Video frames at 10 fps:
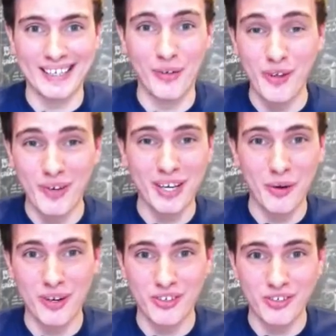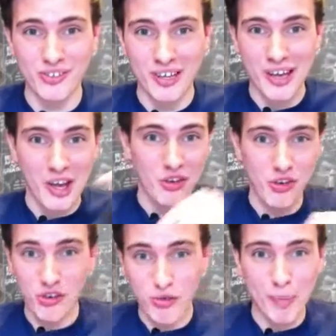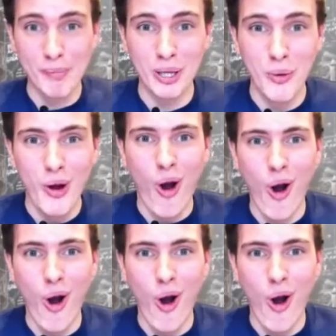Now if you've got any questions, just drop them below,